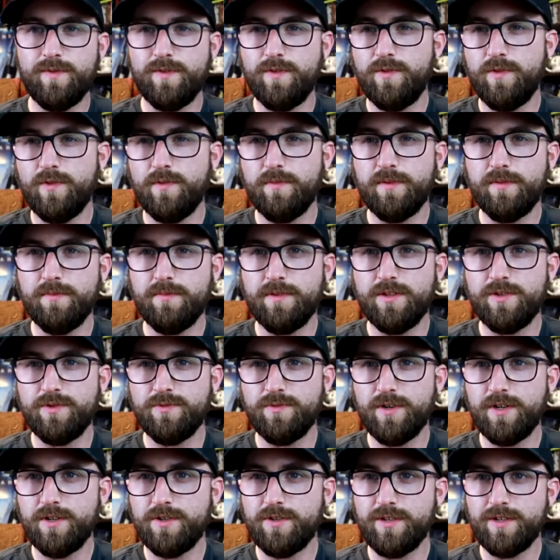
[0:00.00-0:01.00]
what normal binge
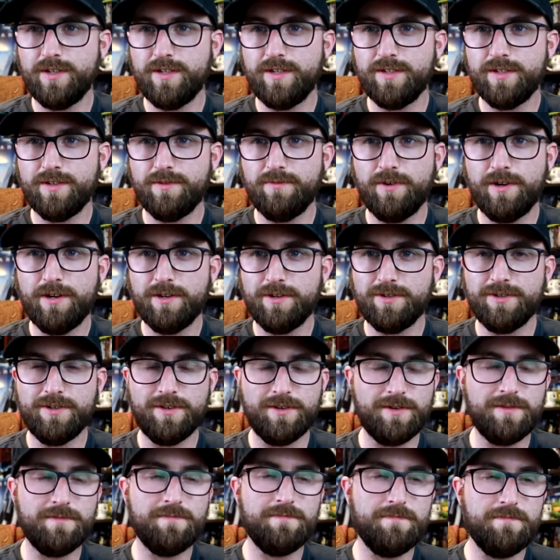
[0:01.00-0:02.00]
watching is. I watched
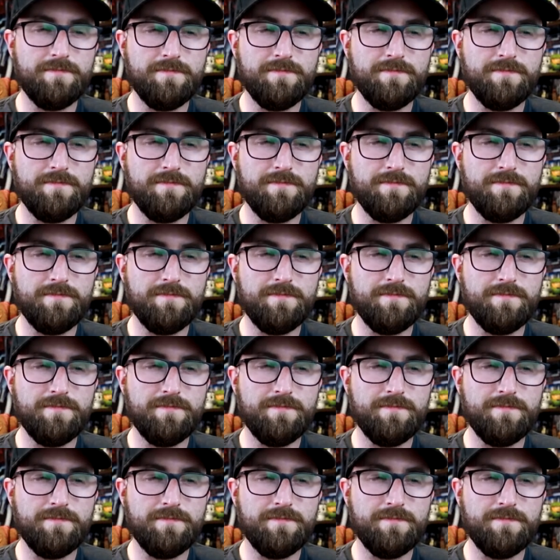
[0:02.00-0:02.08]
it